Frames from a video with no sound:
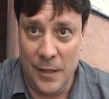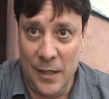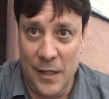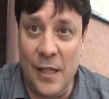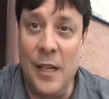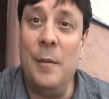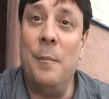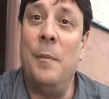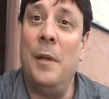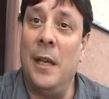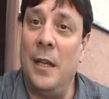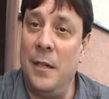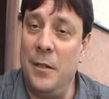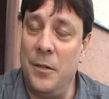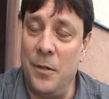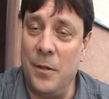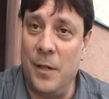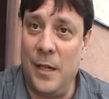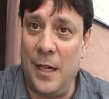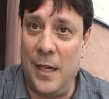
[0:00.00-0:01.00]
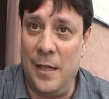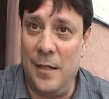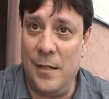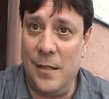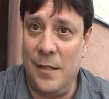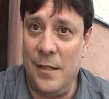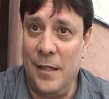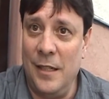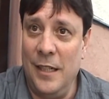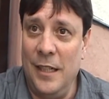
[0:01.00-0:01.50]
They manage your
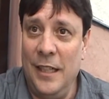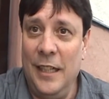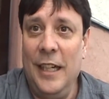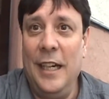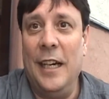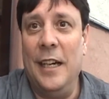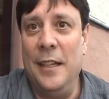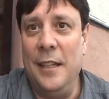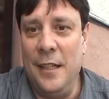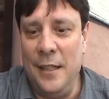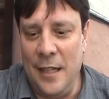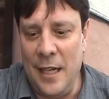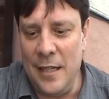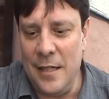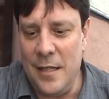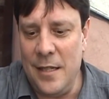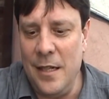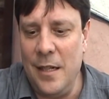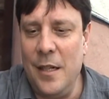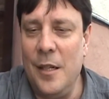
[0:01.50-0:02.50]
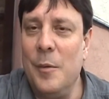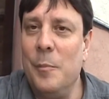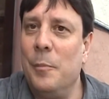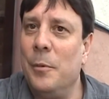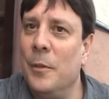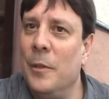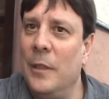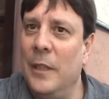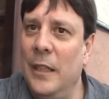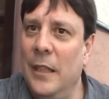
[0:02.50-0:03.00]
case and then that city
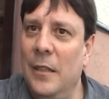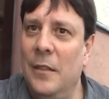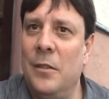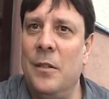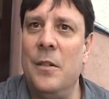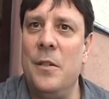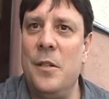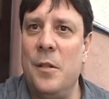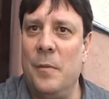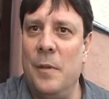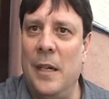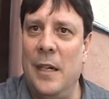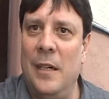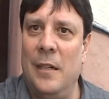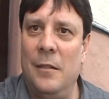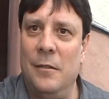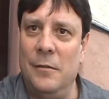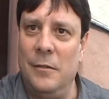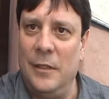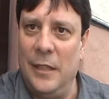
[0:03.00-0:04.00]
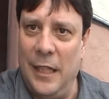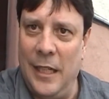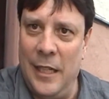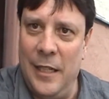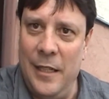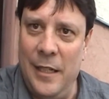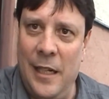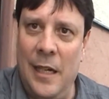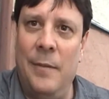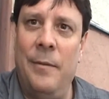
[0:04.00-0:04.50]
employee turns around
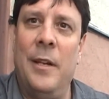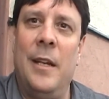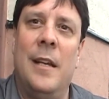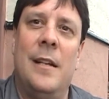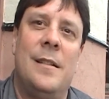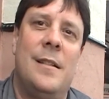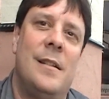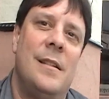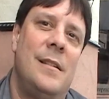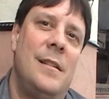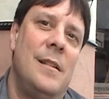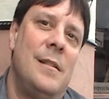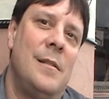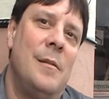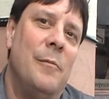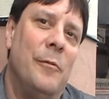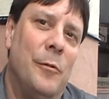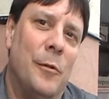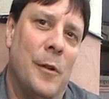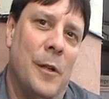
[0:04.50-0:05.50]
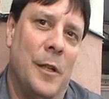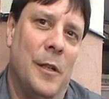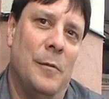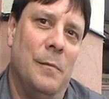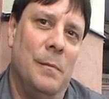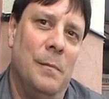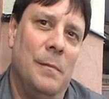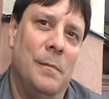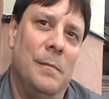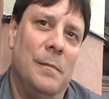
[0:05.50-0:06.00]
and navigates the system for you.
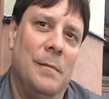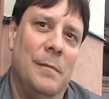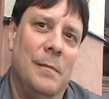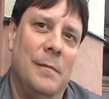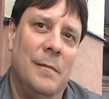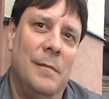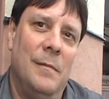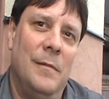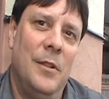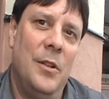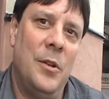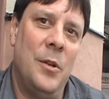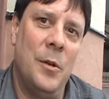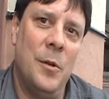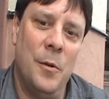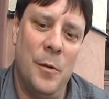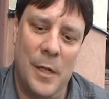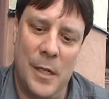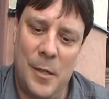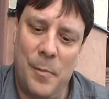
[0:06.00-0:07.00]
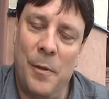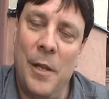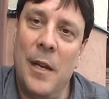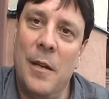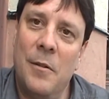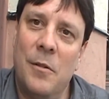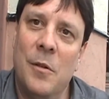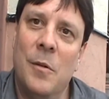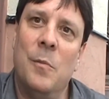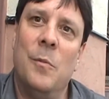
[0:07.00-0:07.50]
Mm-hmm. You
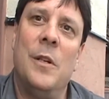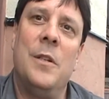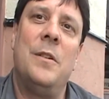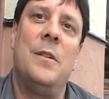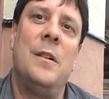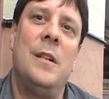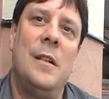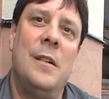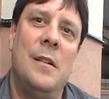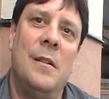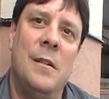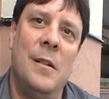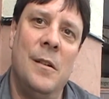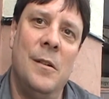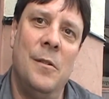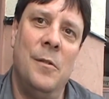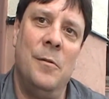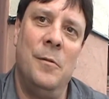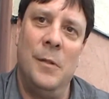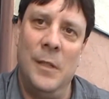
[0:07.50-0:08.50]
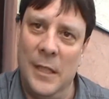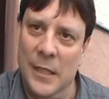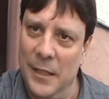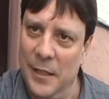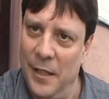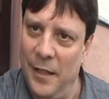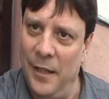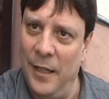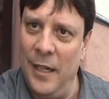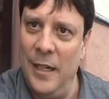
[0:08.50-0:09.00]
explain to them what you need to do.
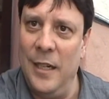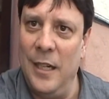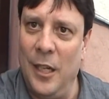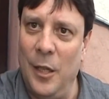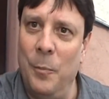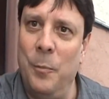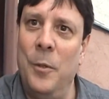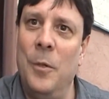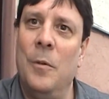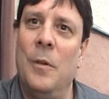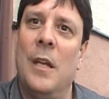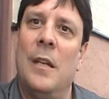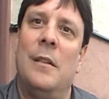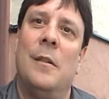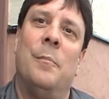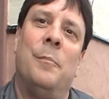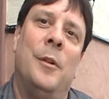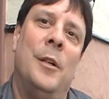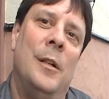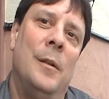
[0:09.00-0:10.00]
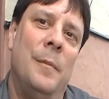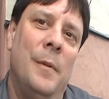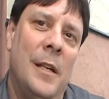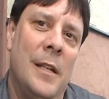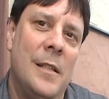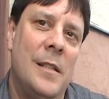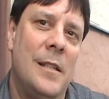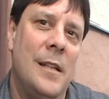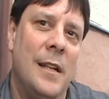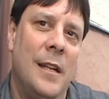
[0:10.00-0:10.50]
They help you get the
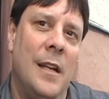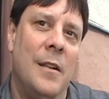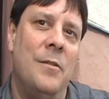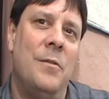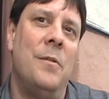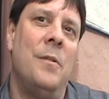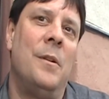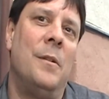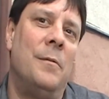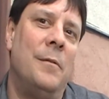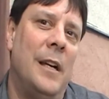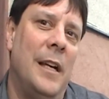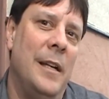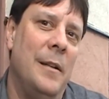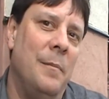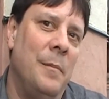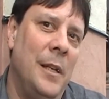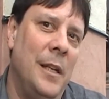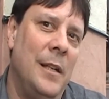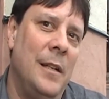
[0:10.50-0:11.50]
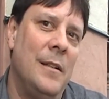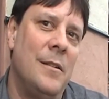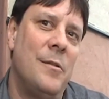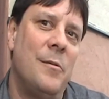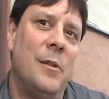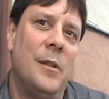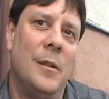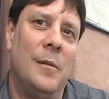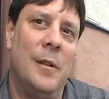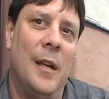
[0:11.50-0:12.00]
permits. They get you the right meetings
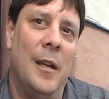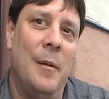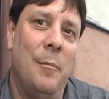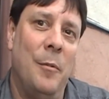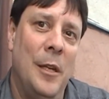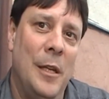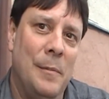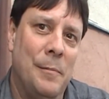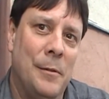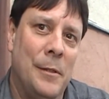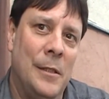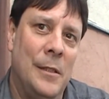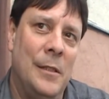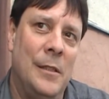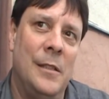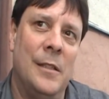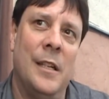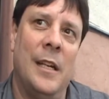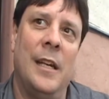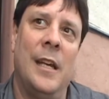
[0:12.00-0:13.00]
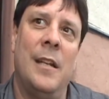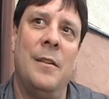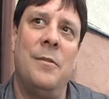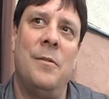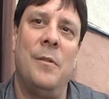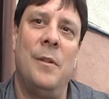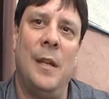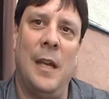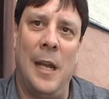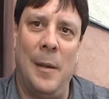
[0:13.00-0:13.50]
with the right people. They get
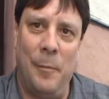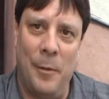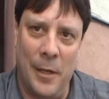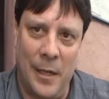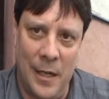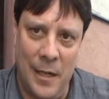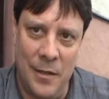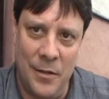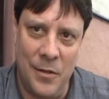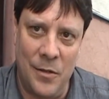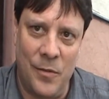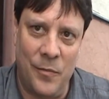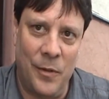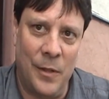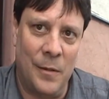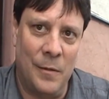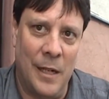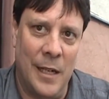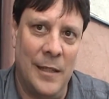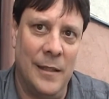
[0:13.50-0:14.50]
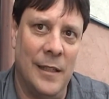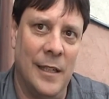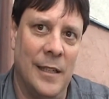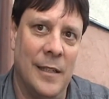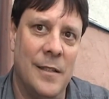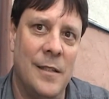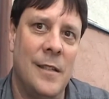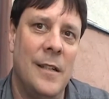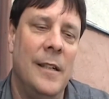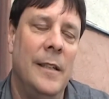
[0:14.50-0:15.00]
you the applications for the right
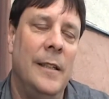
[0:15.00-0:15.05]
things.